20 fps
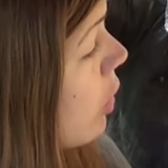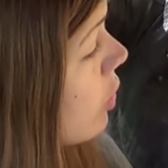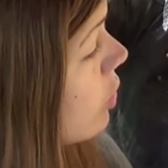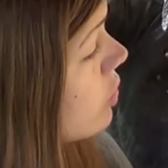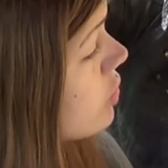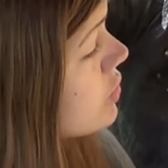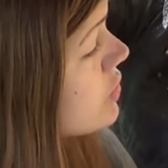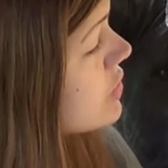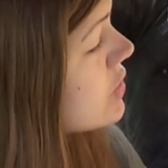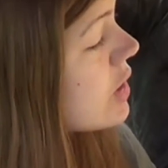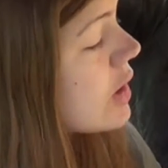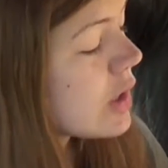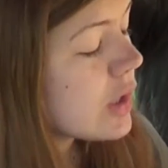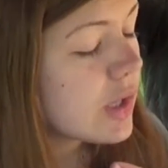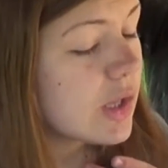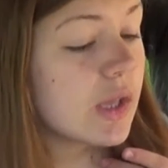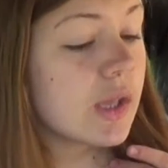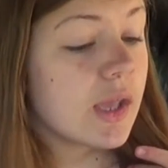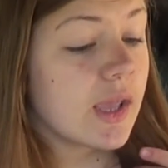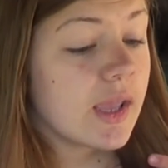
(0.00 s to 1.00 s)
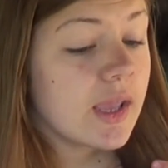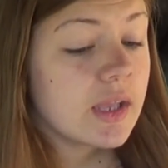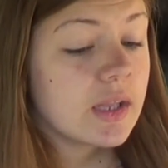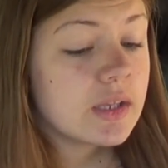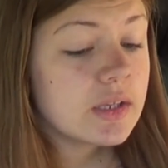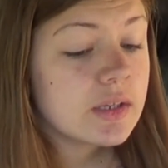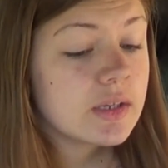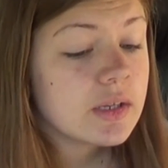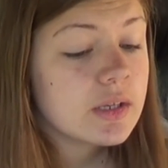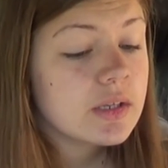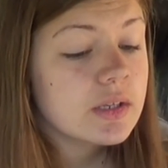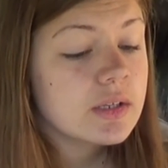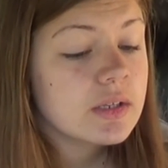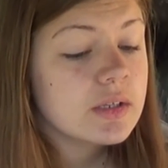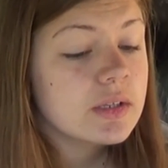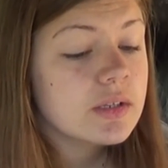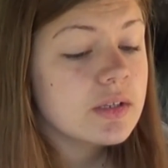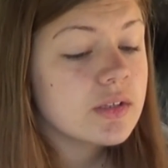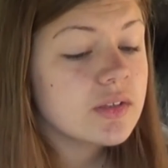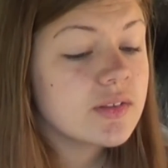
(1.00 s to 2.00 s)
idea what any of this means, but if
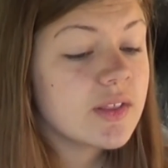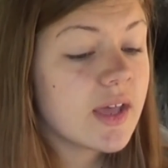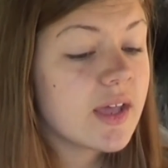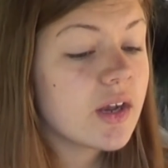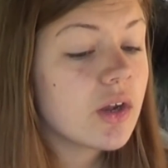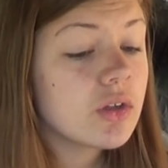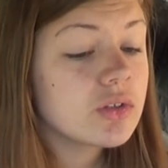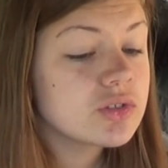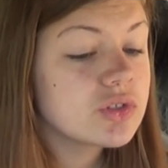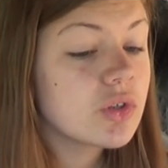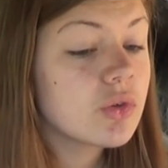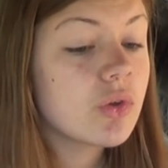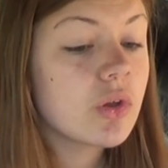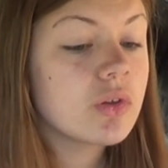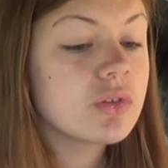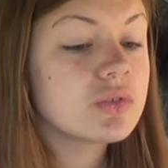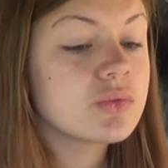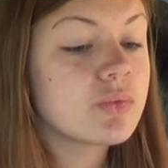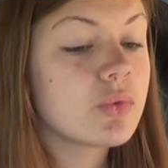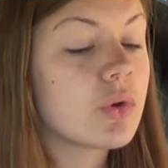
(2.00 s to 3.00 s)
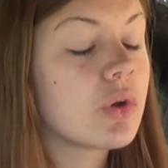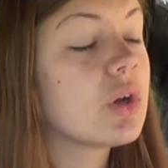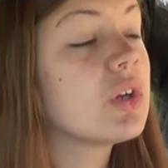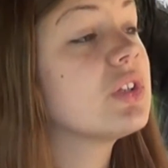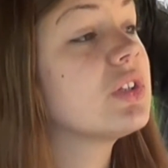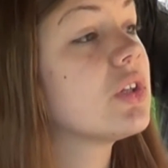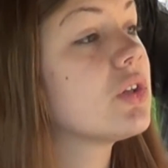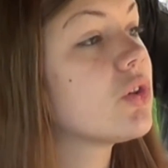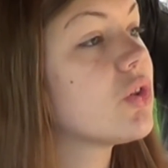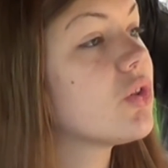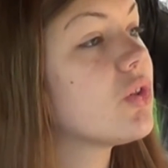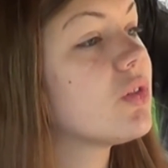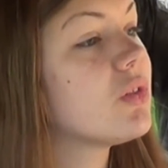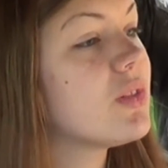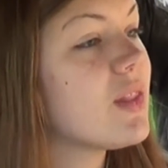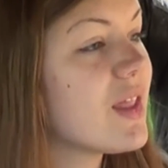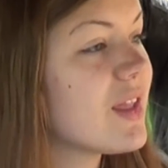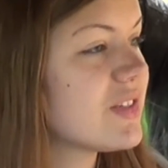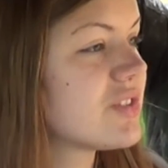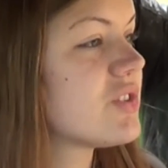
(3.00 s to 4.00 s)
you sit quietly and listen,
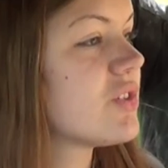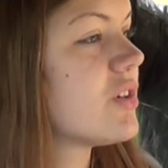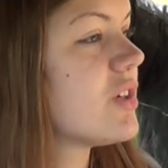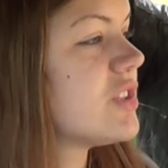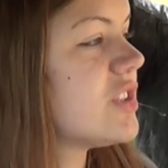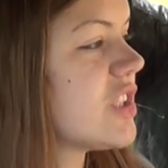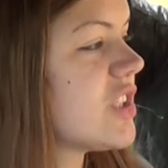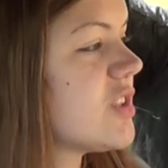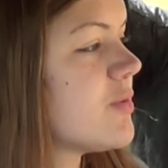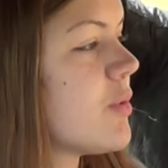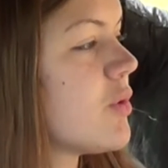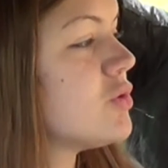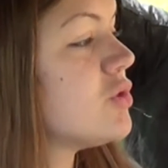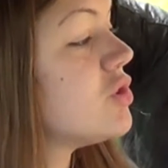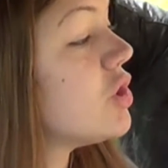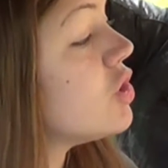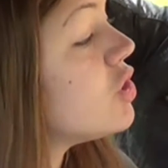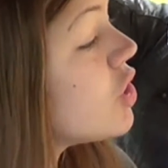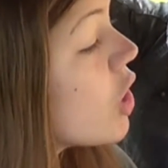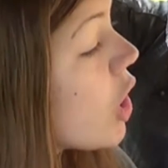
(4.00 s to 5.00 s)
then it knows that